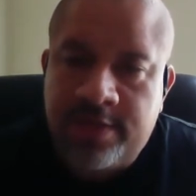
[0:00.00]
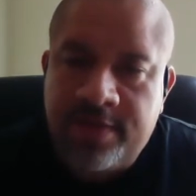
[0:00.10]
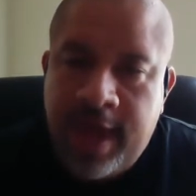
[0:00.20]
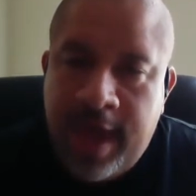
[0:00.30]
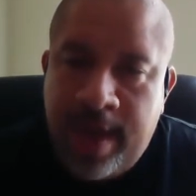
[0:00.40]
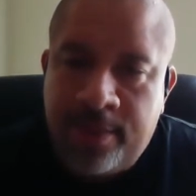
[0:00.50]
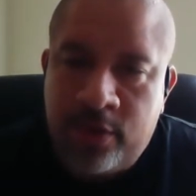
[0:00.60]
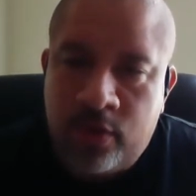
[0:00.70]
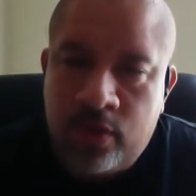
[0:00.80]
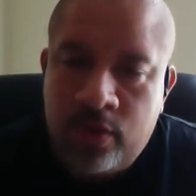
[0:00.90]
of
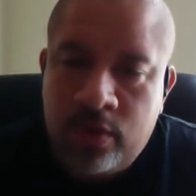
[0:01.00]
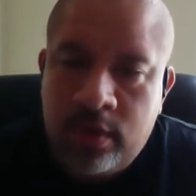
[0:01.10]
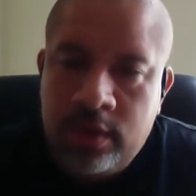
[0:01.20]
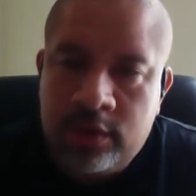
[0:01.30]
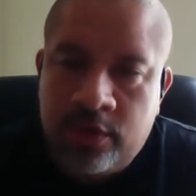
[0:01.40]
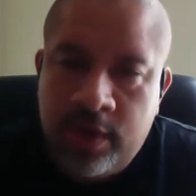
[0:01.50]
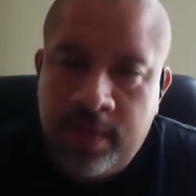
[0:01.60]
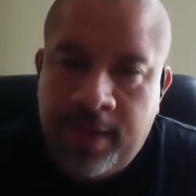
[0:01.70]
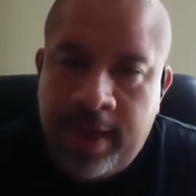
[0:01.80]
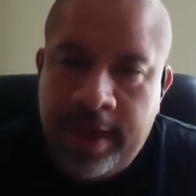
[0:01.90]
capital to
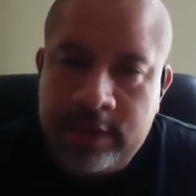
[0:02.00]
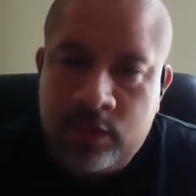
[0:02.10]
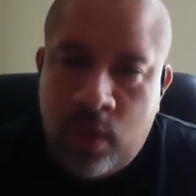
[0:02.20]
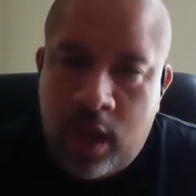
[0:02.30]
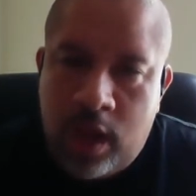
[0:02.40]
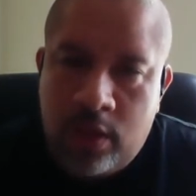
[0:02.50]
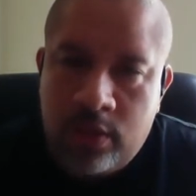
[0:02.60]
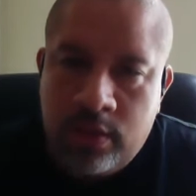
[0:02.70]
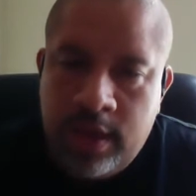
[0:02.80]
repay as well.